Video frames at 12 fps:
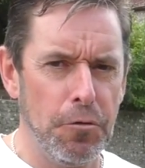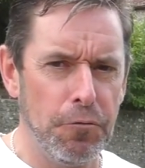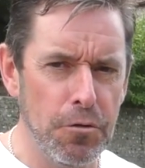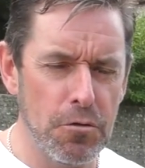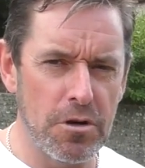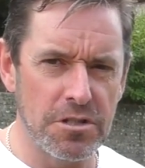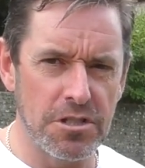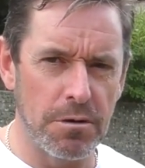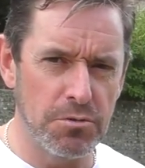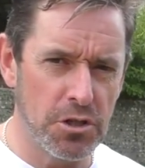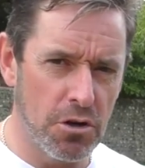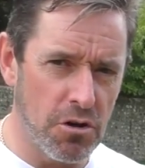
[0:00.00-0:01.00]
fuel
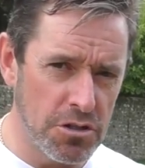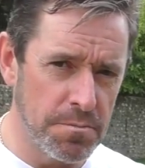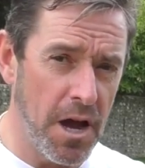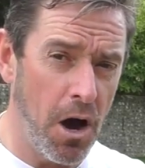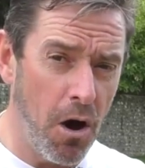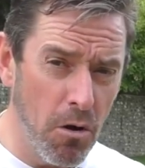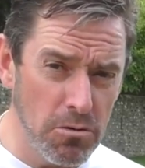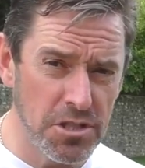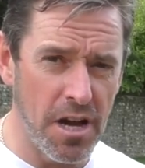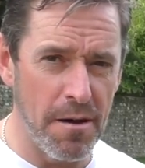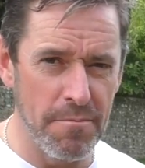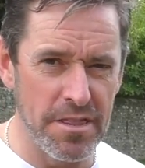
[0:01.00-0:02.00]
consumption across my whole
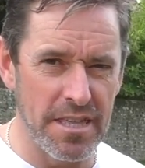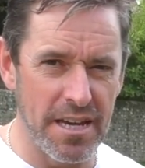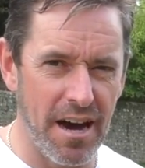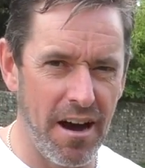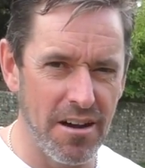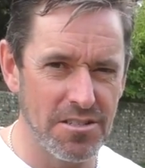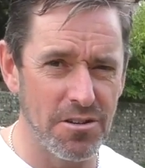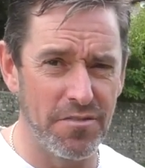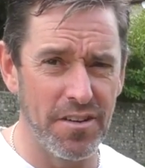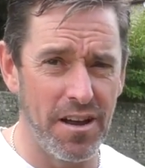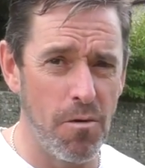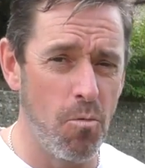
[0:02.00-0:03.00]
time with the car, so
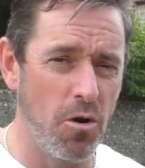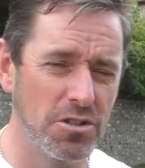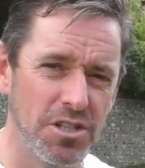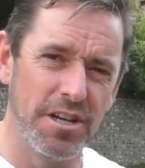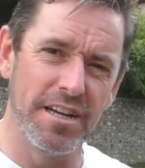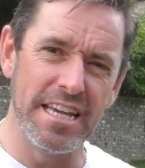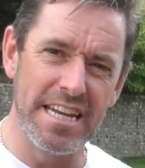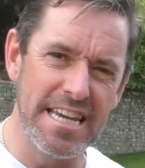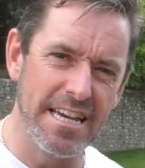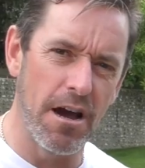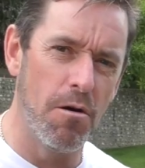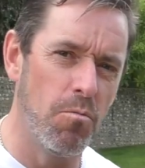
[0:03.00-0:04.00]
if you like one journey in
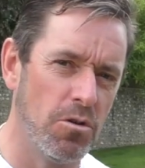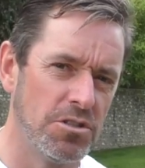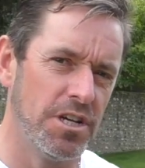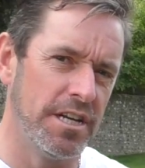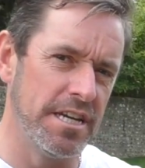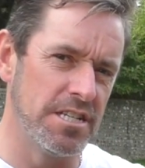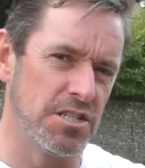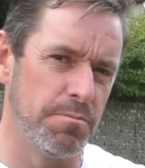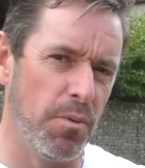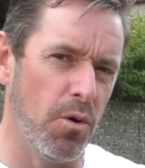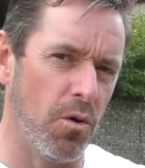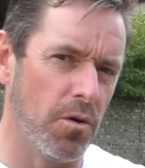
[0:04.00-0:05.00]
eco and one journey in
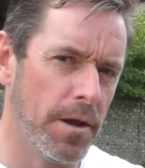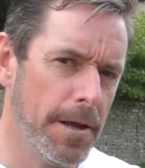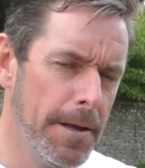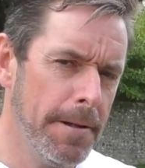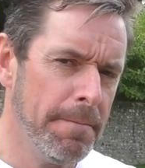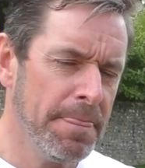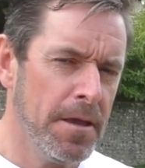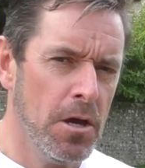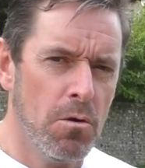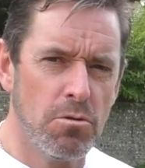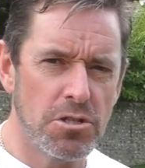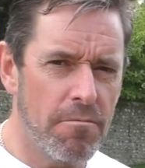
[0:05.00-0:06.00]
sport,
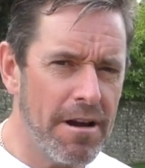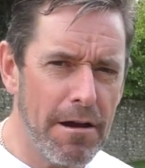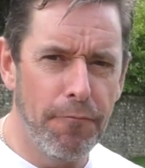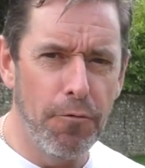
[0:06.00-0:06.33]
was around